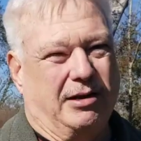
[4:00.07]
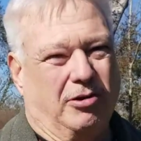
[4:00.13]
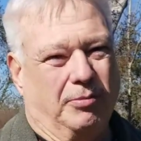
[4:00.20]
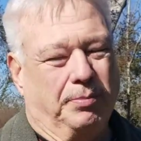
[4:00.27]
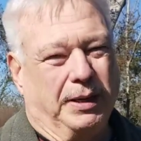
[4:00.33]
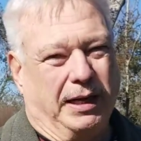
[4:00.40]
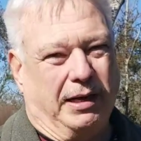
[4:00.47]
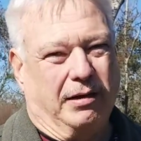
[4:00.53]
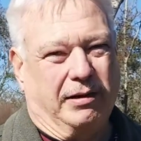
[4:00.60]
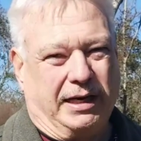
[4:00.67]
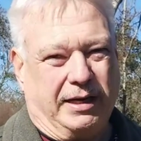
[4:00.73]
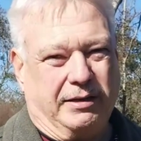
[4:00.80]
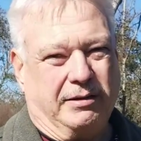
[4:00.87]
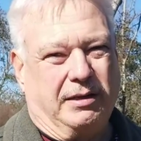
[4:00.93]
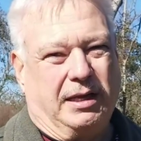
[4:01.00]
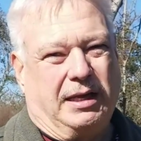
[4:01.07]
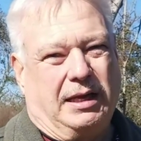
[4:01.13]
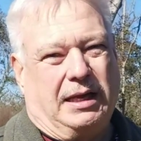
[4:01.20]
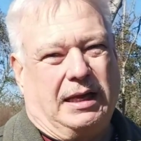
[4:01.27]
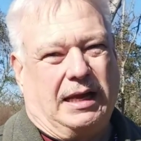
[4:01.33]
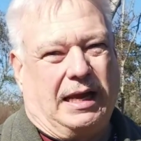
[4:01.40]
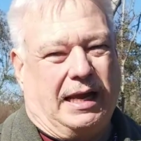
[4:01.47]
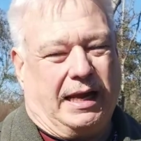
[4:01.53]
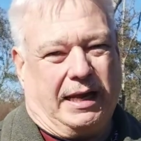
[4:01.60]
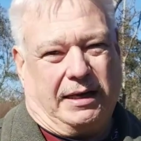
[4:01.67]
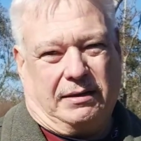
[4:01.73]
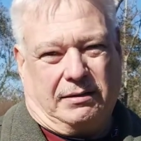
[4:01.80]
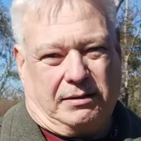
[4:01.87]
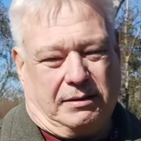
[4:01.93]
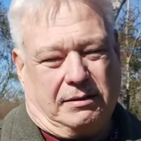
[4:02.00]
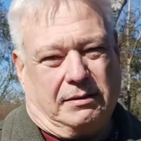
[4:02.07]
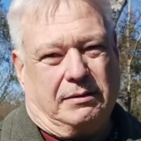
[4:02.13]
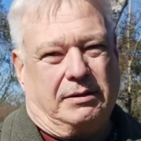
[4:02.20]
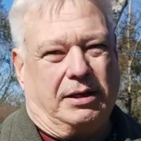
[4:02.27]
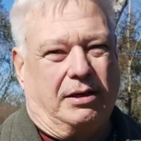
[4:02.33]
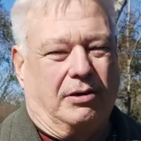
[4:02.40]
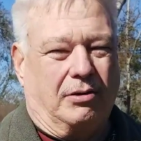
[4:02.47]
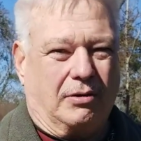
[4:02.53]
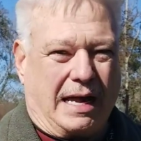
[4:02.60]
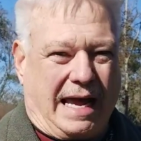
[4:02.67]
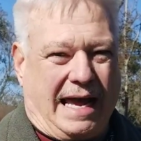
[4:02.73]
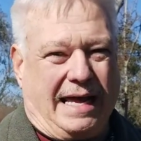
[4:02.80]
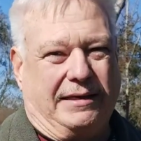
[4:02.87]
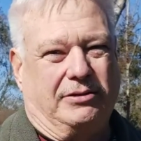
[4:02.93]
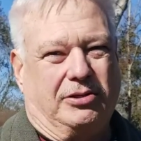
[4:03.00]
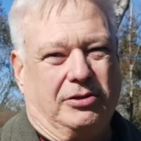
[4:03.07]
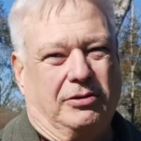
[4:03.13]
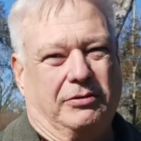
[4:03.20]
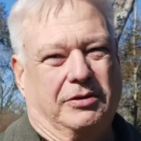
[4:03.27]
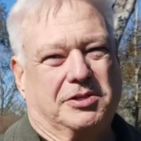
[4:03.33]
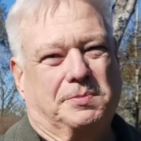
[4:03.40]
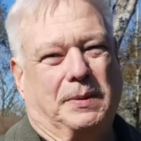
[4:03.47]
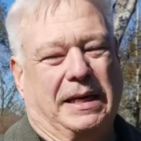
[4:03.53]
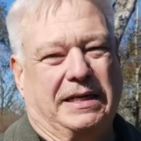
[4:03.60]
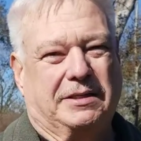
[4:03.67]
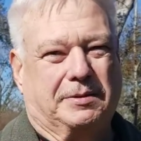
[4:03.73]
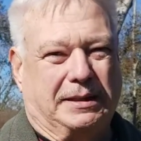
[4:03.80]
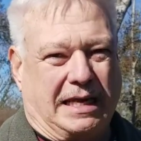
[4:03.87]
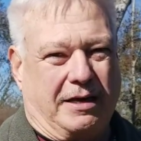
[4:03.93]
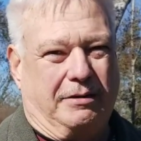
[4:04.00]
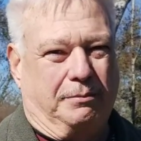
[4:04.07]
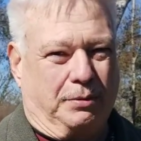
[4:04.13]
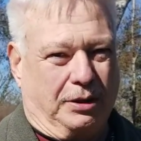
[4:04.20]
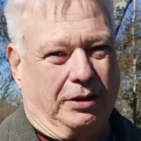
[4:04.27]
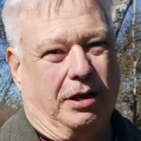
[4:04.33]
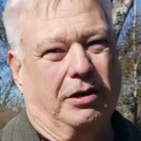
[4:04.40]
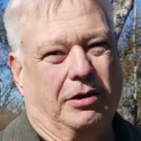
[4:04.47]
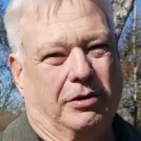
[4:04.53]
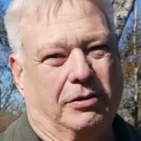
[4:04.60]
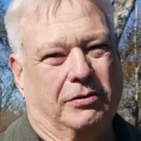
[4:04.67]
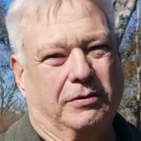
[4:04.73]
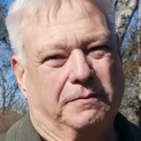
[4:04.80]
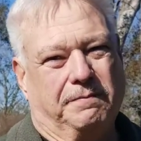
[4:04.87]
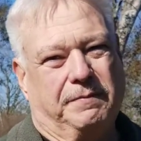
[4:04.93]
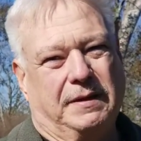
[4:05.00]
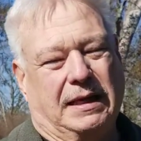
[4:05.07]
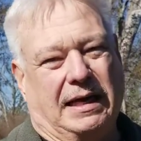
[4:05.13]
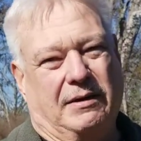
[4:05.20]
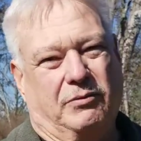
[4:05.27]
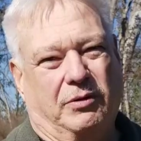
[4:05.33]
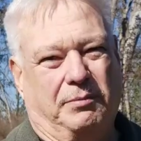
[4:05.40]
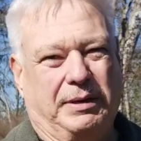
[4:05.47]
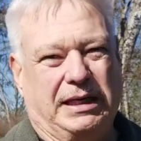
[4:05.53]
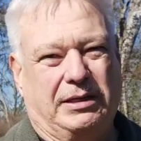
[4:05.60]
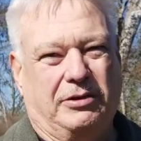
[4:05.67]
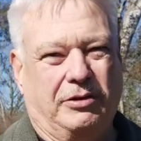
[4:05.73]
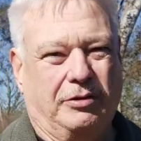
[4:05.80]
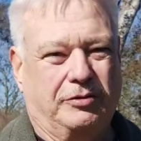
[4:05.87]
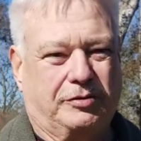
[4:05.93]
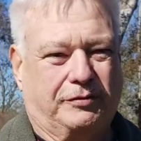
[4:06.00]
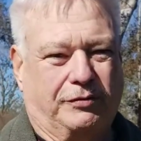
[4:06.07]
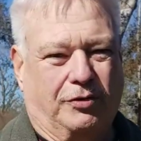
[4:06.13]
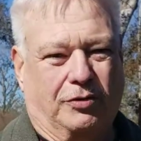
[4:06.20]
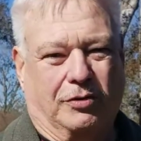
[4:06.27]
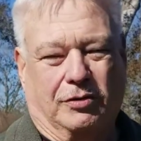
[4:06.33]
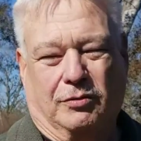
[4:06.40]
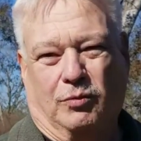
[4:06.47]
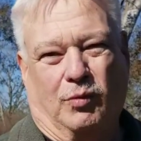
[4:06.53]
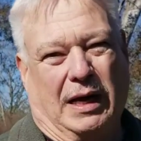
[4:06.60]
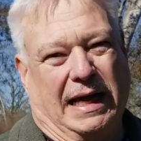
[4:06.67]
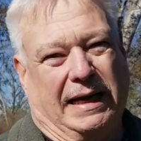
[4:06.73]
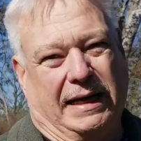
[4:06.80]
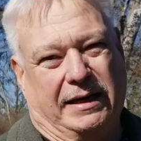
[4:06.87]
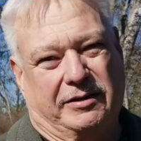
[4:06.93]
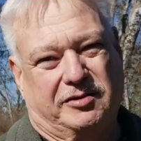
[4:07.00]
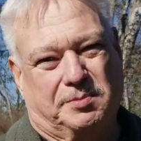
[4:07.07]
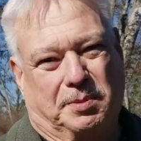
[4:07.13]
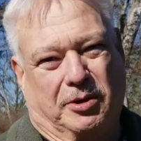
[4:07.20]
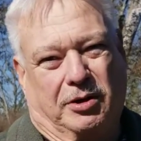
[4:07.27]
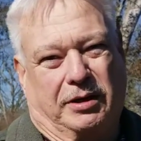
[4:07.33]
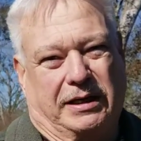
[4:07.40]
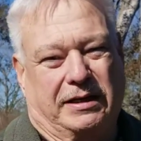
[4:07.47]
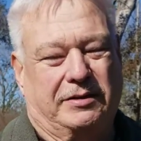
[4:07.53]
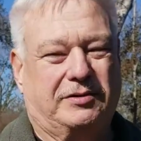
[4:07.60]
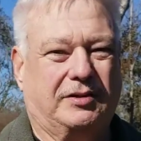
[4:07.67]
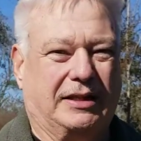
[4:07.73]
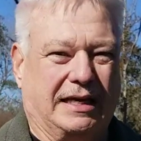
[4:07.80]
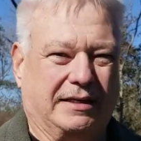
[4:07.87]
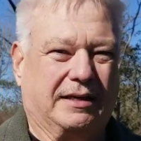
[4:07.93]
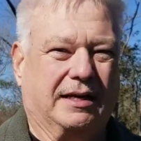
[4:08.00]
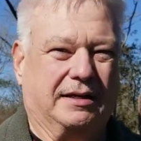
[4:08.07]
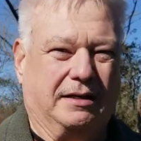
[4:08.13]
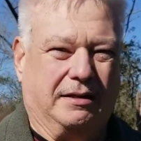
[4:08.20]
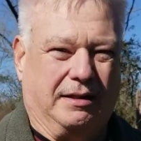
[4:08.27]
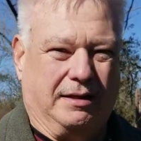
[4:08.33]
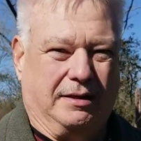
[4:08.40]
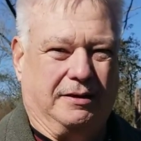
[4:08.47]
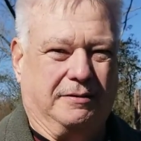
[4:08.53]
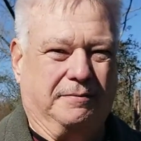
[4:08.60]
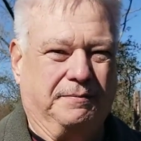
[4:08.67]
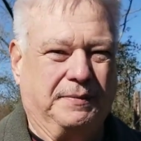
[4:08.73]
open area, and add to the space down below that will be used for weddings, parties, that kind of thing.